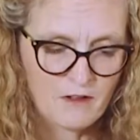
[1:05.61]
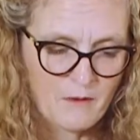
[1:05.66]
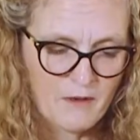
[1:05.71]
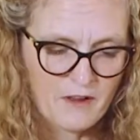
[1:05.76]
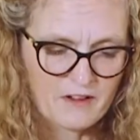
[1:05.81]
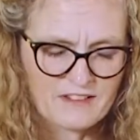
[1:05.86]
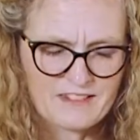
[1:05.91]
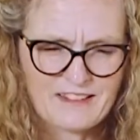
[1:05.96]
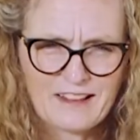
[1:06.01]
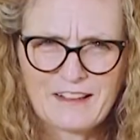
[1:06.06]

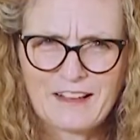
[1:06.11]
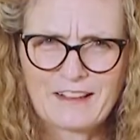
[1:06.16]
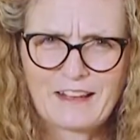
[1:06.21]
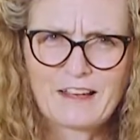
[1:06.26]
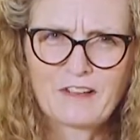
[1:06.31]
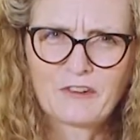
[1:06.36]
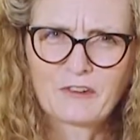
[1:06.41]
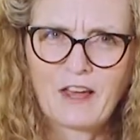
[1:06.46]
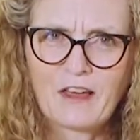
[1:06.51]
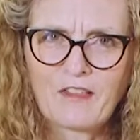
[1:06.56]
it's then
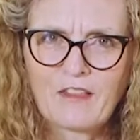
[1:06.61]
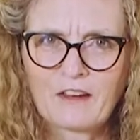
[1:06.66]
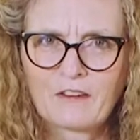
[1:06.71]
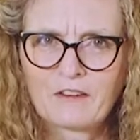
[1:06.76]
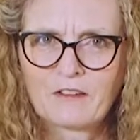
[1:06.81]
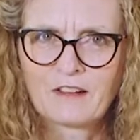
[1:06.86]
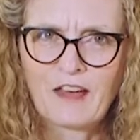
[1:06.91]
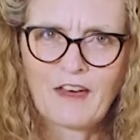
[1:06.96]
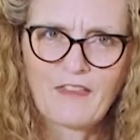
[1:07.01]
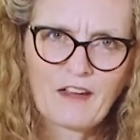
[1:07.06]

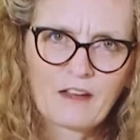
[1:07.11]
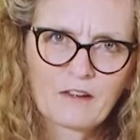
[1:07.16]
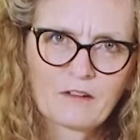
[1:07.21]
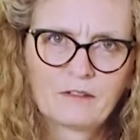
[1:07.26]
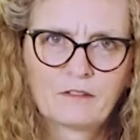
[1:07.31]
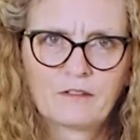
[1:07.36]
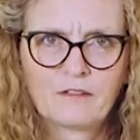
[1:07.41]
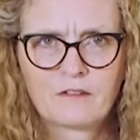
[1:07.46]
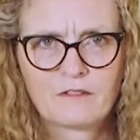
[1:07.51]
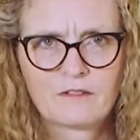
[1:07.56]
get that
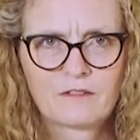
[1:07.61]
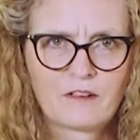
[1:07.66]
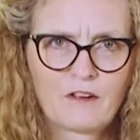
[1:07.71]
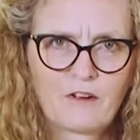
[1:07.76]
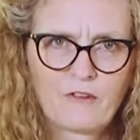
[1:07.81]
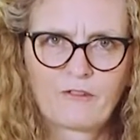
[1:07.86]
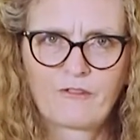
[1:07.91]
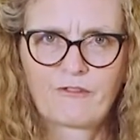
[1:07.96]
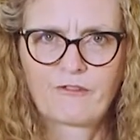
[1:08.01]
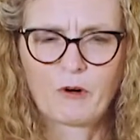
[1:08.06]

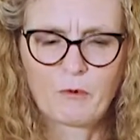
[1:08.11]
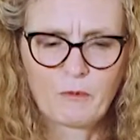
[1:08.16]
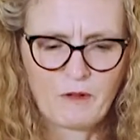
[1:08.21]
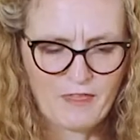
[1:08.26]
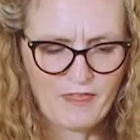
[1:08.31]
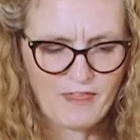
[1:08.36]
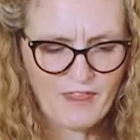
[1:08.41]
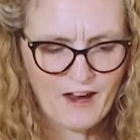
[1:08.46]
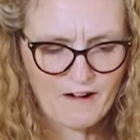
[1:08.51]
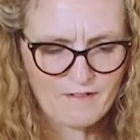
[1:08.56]
fruit
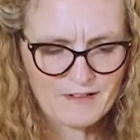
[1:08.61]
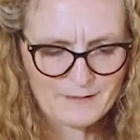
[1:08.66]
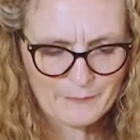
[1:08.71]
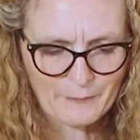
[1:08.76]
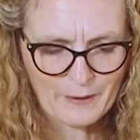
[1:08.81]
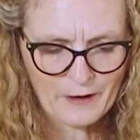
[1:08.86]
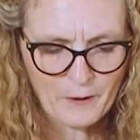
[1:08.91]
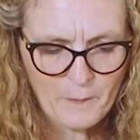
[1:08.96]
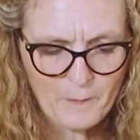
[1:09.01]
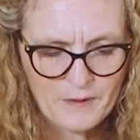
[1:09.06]
in there as
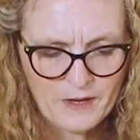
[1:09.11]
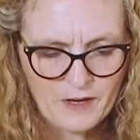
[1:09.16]
well.